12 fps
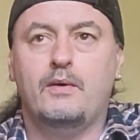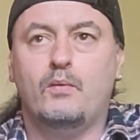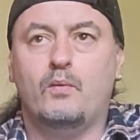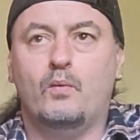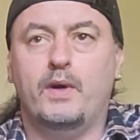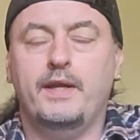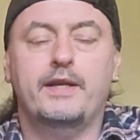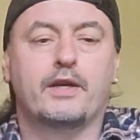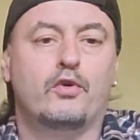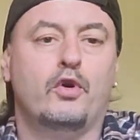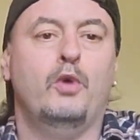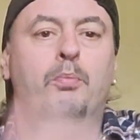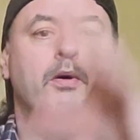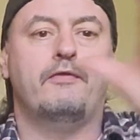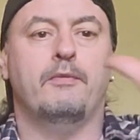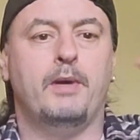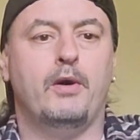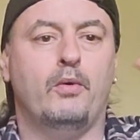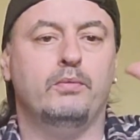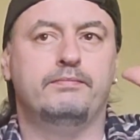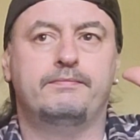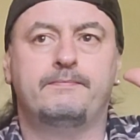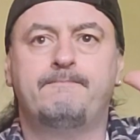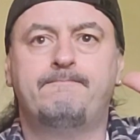within a group of about
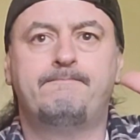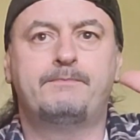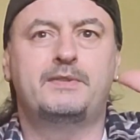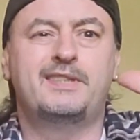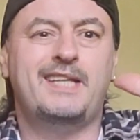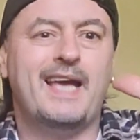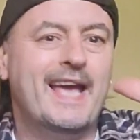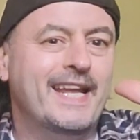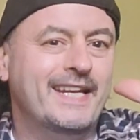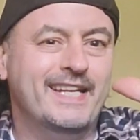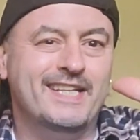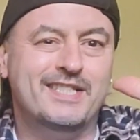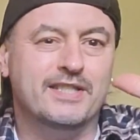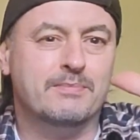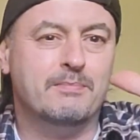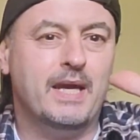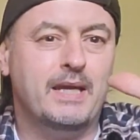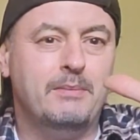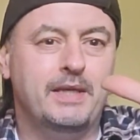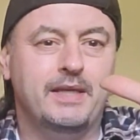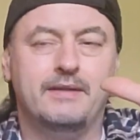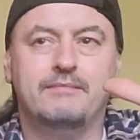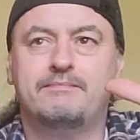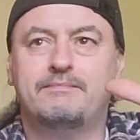10 inches,
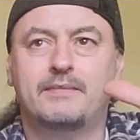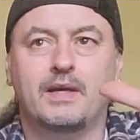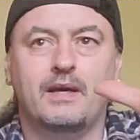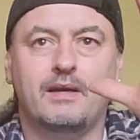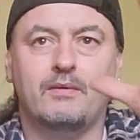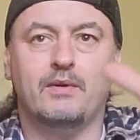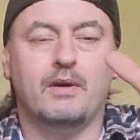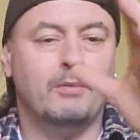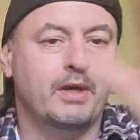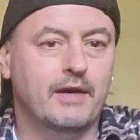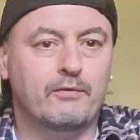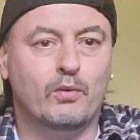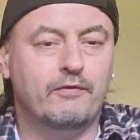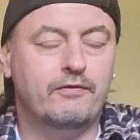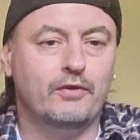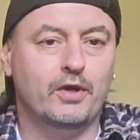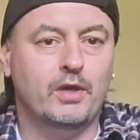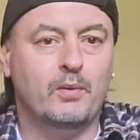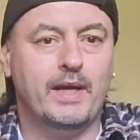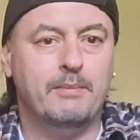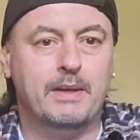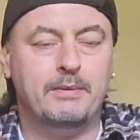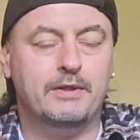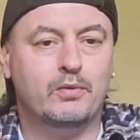maybe. I might have one flyaway,
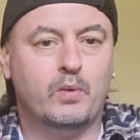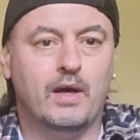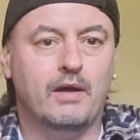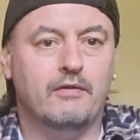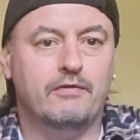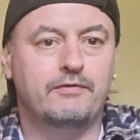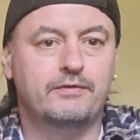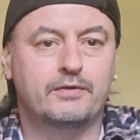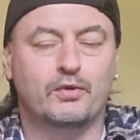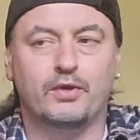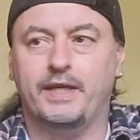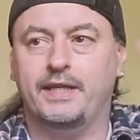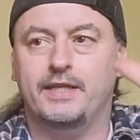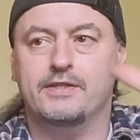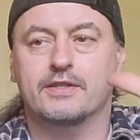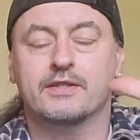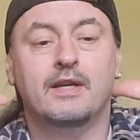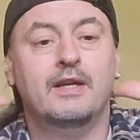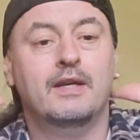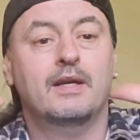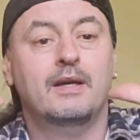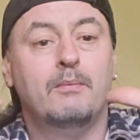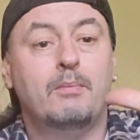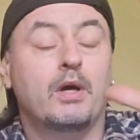maybe 12, 13 inches.
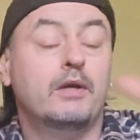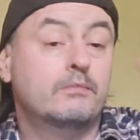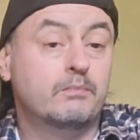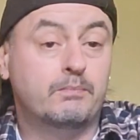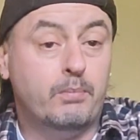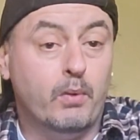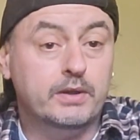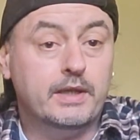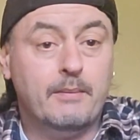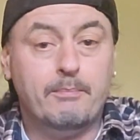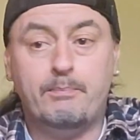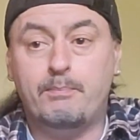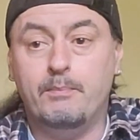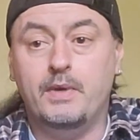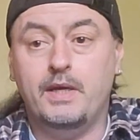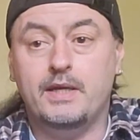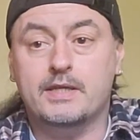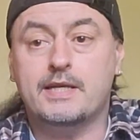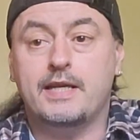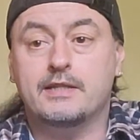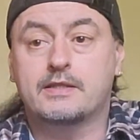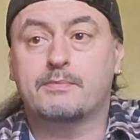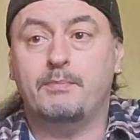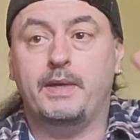But what that, in a
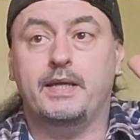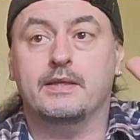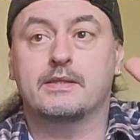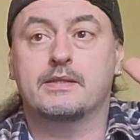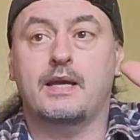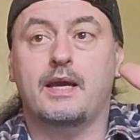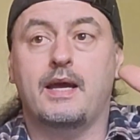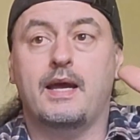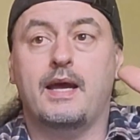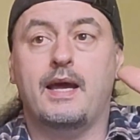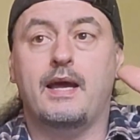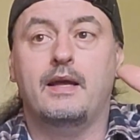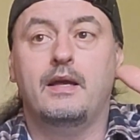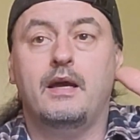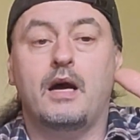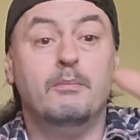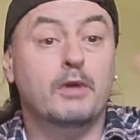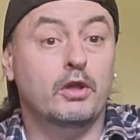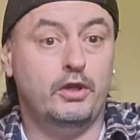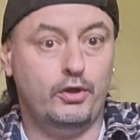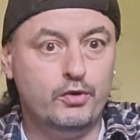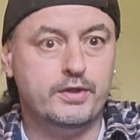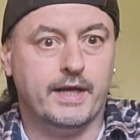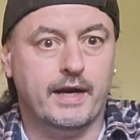sense, means I'm not
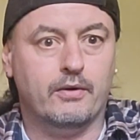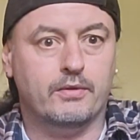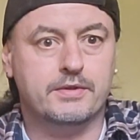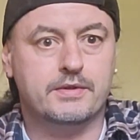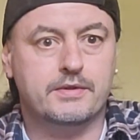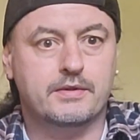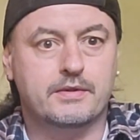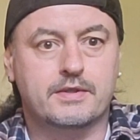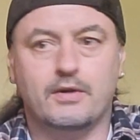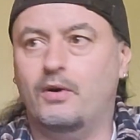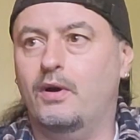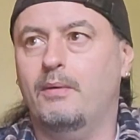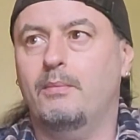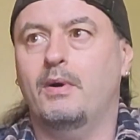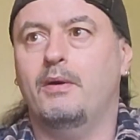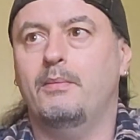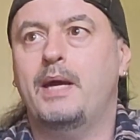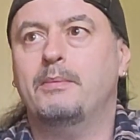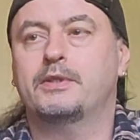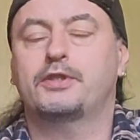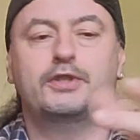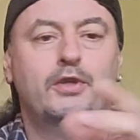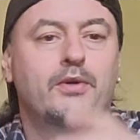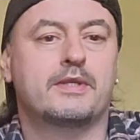losing arrows. So I'm able to
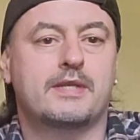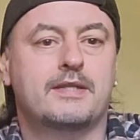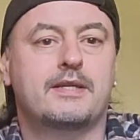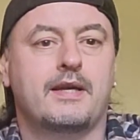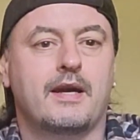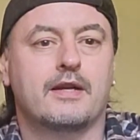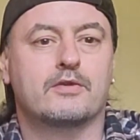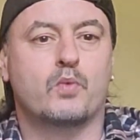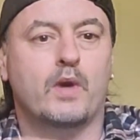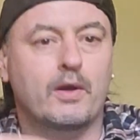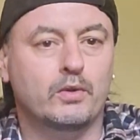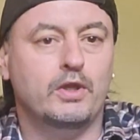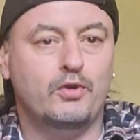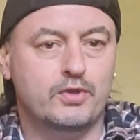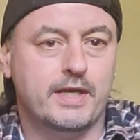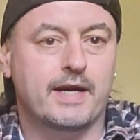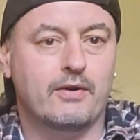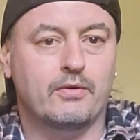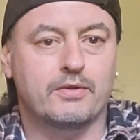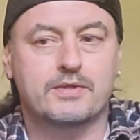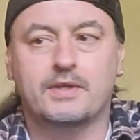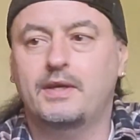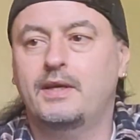shoot at 60 yards without losing arrows,